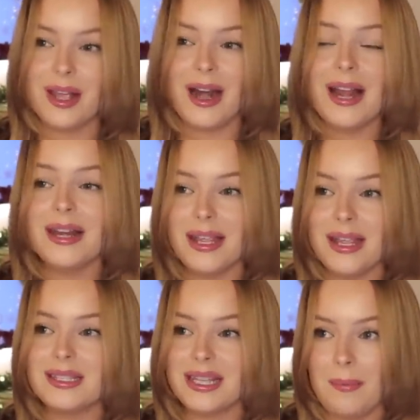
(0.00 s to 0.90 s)
and I
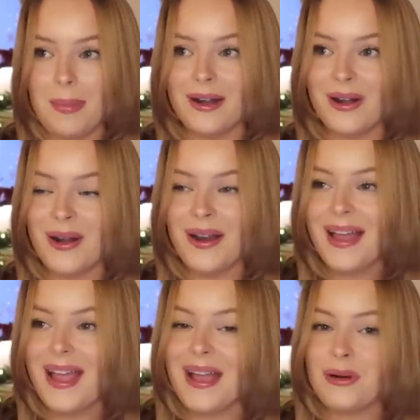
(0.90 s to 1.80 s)
need to get better
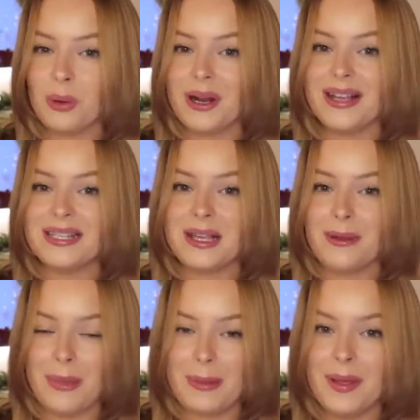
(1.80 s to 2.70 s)
at
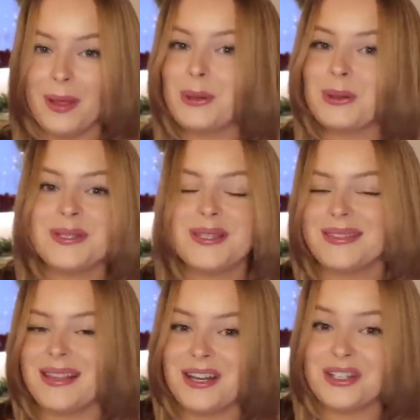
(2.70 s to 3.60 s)
organizing my pills
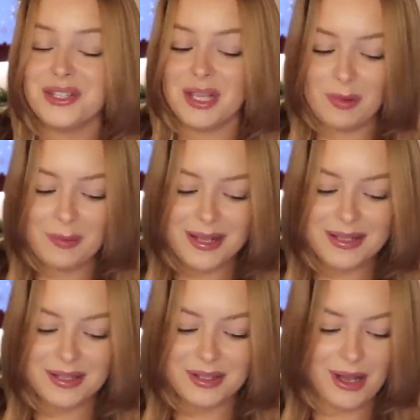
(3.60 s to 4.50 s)
slash
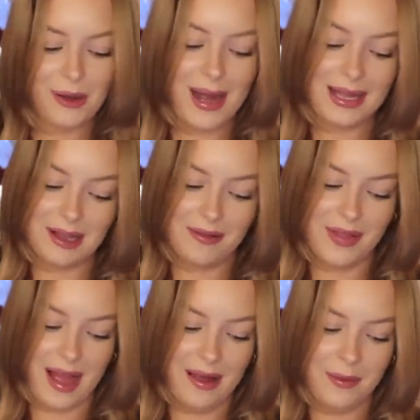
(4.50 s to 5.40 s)
supplements, so I love
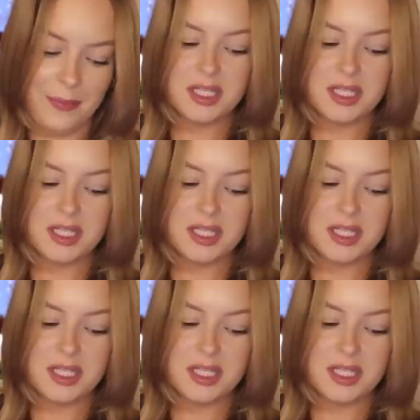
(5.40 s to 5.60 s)
that.